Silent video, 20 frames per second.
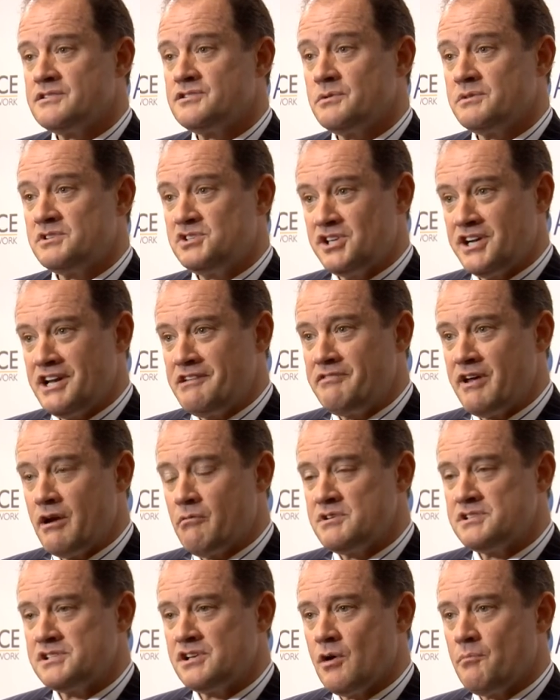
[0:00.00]
achieve that
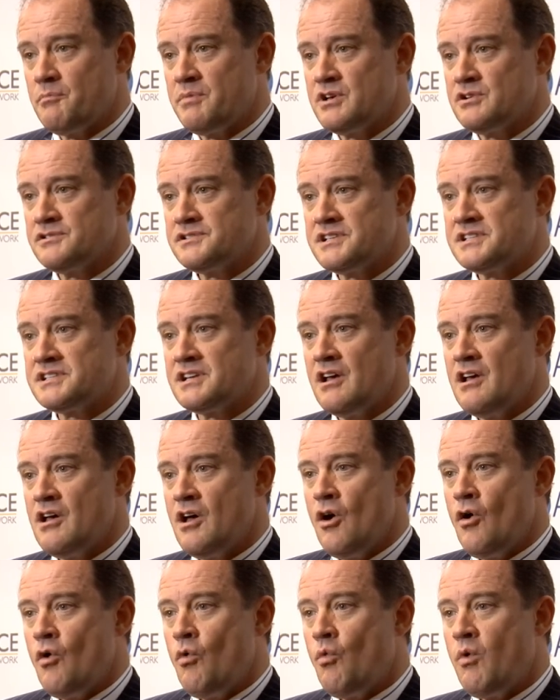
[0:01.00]
result, because it's
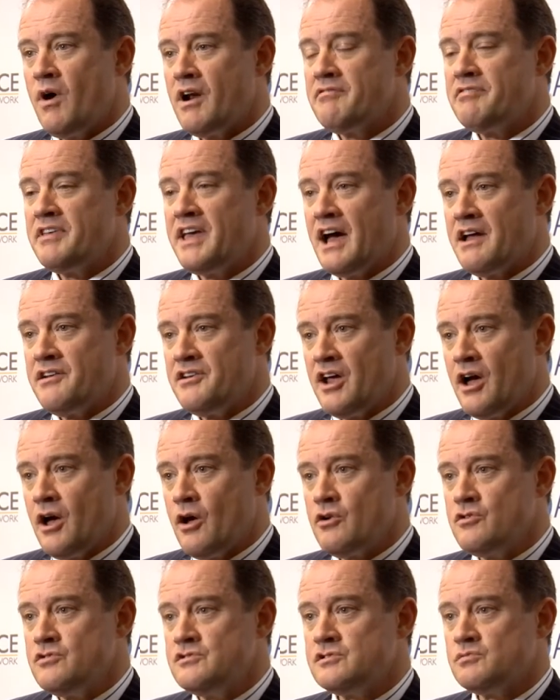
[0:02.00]
one of the
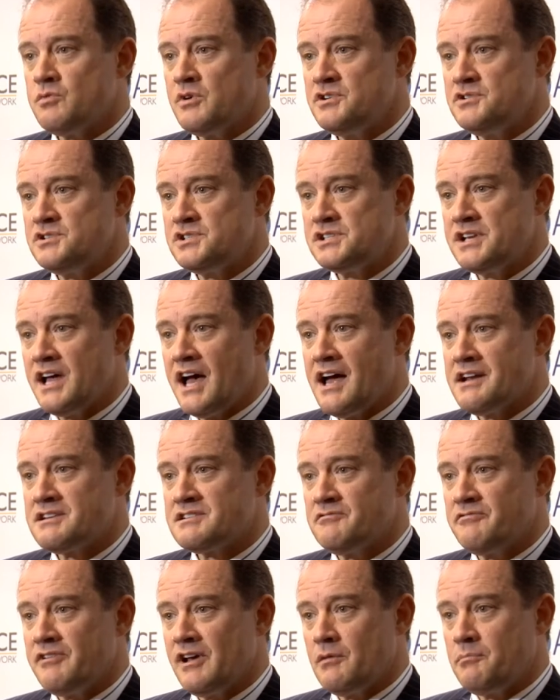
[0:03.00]
unknowns when you start
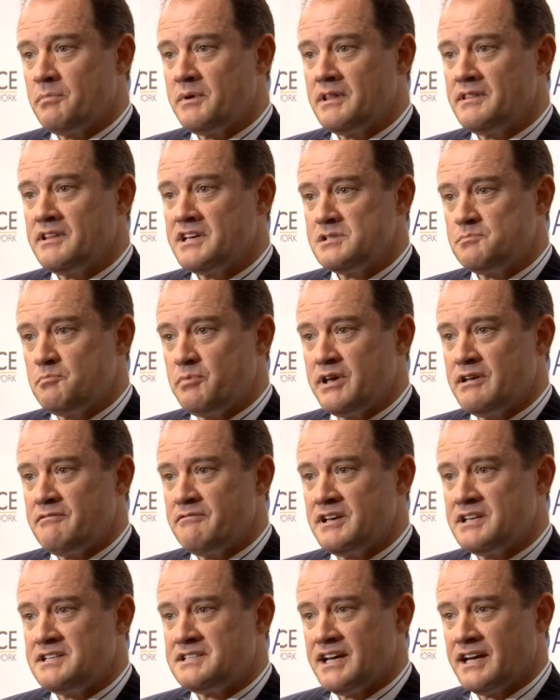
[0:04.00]
developing these
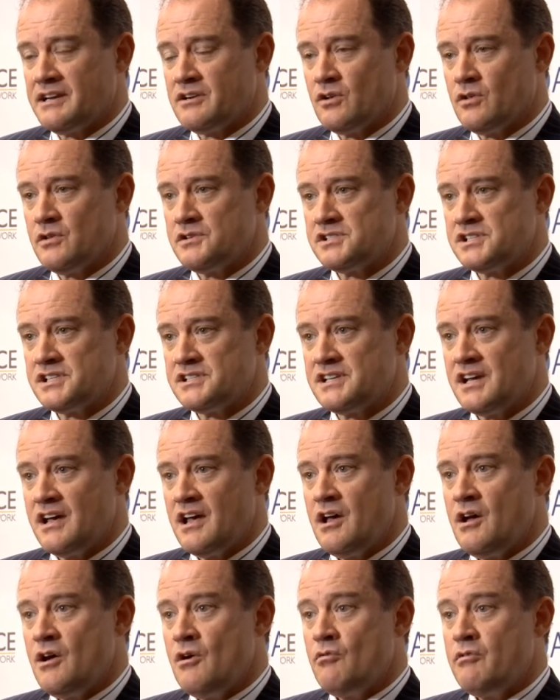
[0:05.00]
PV technologies.
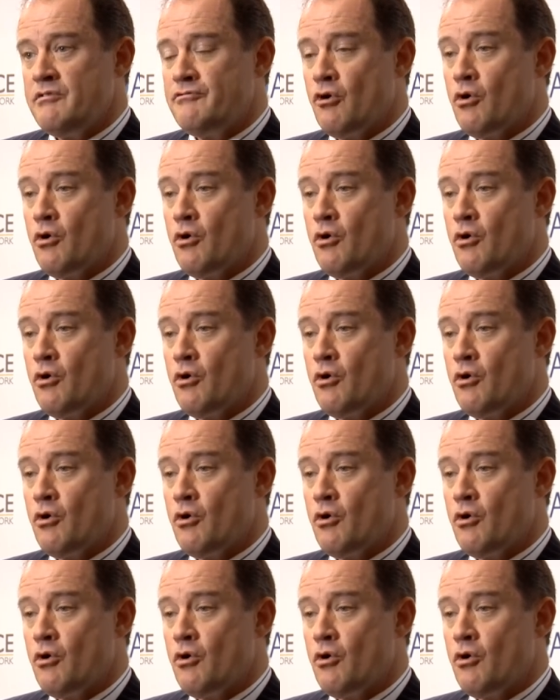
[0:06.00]
We've